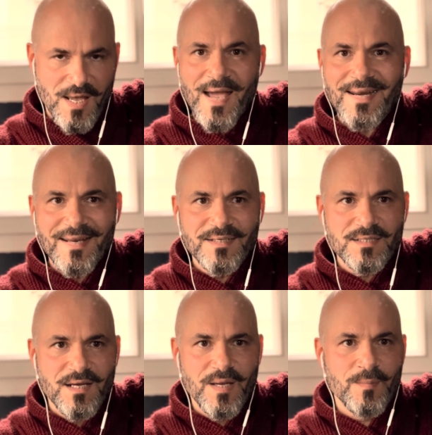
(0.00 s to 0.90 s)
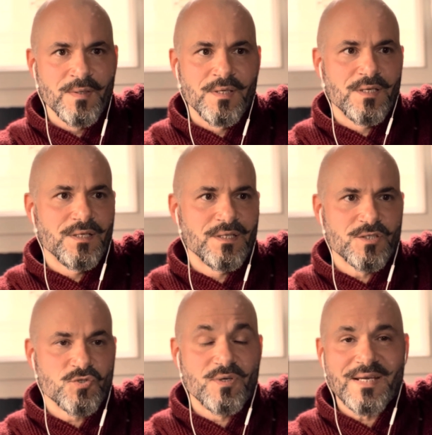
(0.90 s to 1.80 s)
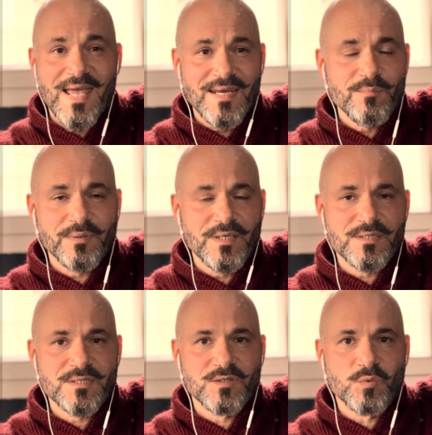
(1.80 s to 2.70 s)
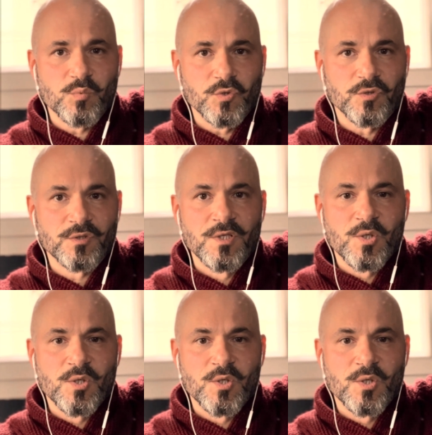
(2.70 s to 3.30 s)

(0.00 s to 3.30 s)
at any time in history, at any place in the world,